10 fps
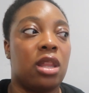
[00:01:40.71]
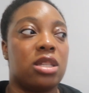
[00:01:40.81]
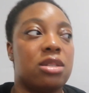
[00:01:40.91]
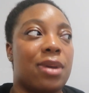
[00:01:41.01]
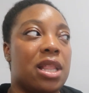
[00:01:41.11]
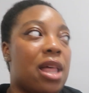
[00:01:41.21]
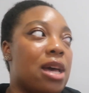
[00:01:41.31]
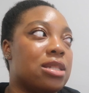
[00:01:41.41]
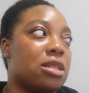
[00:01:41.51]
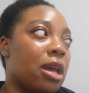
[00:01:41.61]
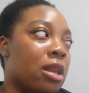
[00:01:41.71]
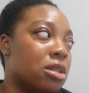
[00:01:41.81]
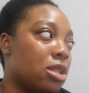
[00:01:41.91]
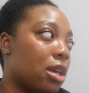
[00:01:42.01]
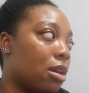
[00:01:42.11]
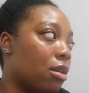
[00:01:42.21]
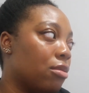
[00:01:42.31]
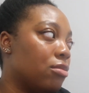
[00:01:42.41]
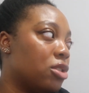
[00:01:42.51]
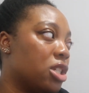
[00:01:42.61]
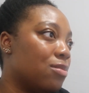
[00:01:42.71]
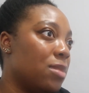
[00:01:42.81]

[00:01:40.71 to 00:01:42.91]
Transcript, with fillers: This is my last night as like just